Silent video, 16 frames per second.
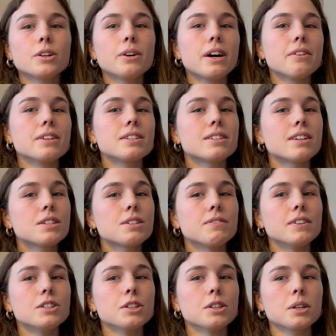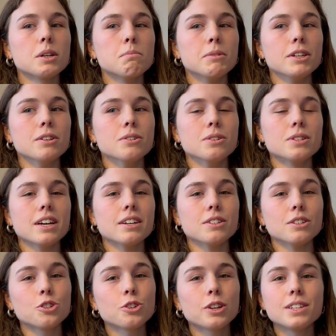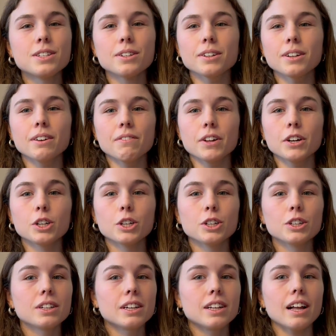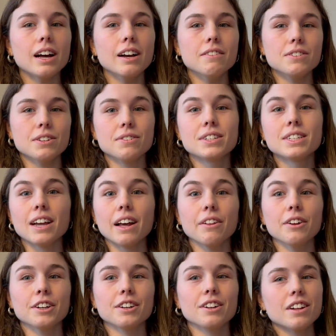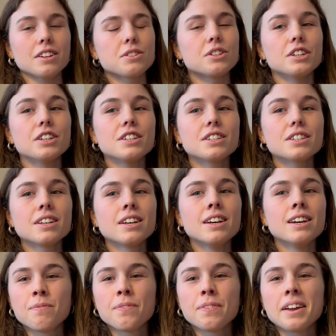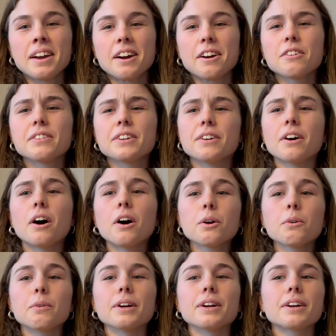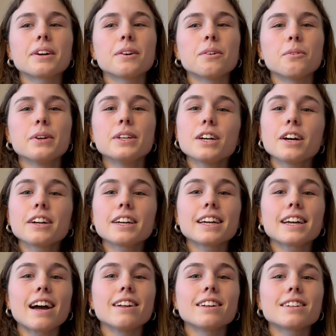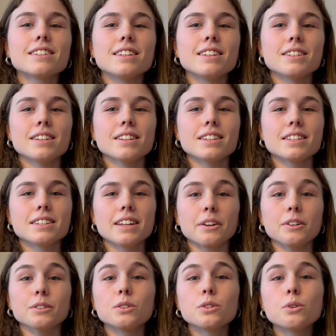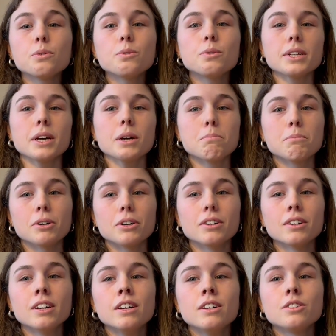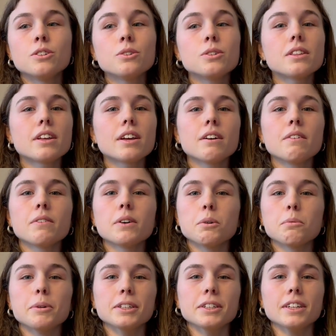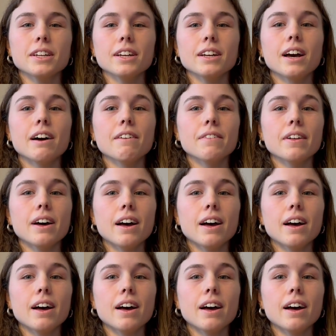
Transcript: how this dust feature can be used as a tracer of the early lives of stellar clusters. However, in our work, we target galaxies in the Cycle 2 sample due to the availability of the